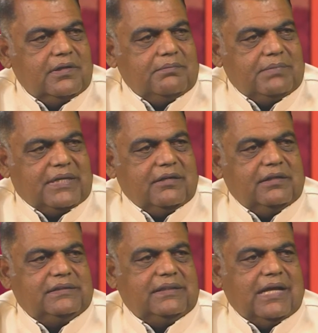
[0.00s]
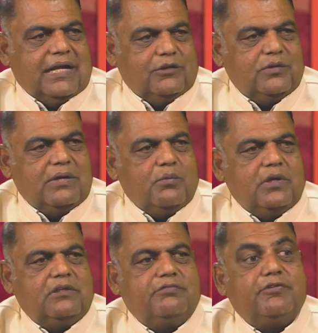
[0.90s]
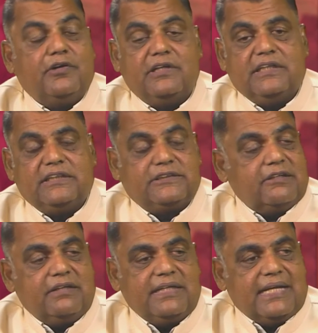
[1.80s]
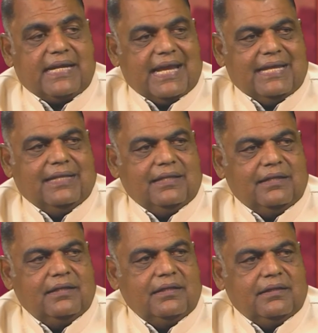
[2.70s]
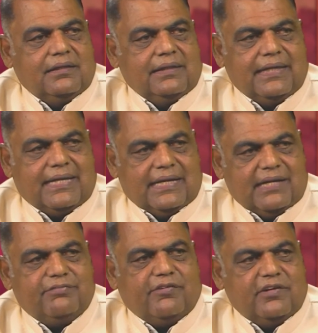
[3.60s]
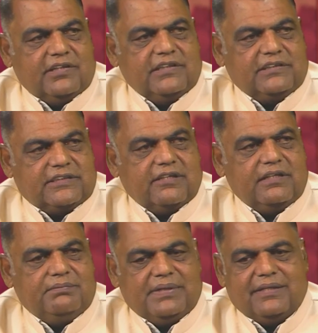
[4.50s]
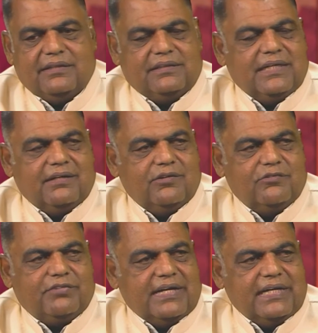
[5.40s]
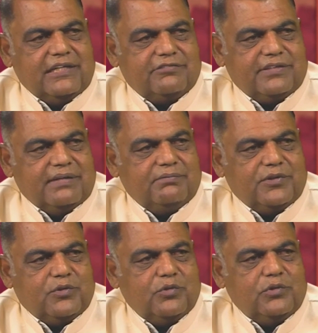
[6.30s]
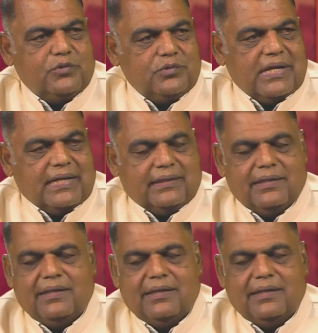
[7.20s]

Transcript: Because although they want to further their study, they can't. They cannot further their study because there are no finance for them to go and do that.